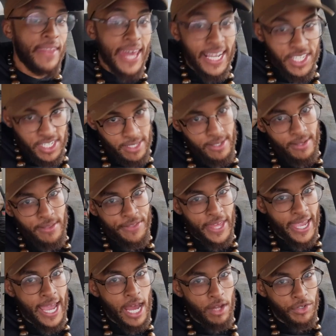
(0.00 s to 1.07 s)
next
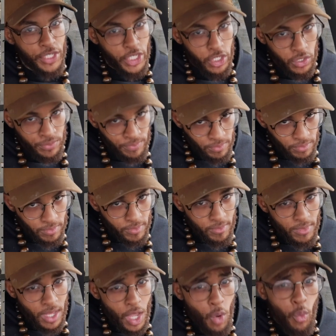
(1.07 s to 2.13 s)
thing I'll do
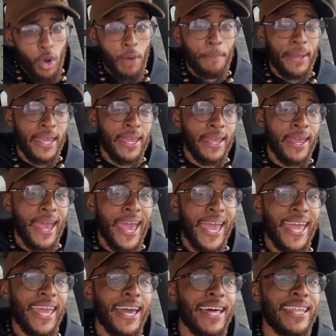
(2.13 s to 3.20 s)
will be
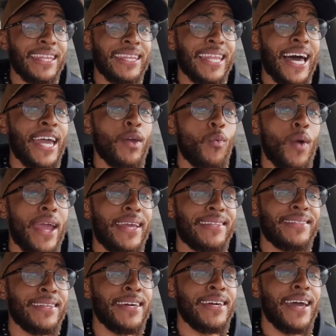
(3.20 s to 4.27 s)
a lightweight
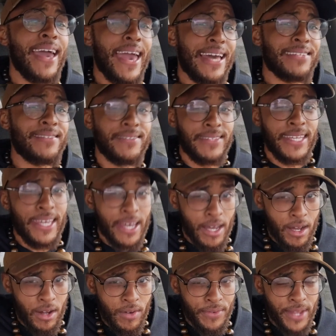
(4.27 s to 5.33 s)

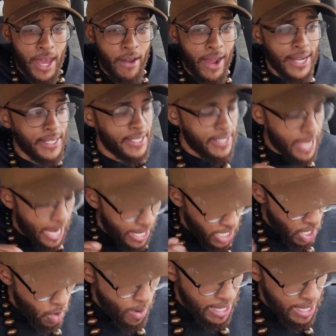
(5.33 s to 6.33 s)
SDL. Now, I know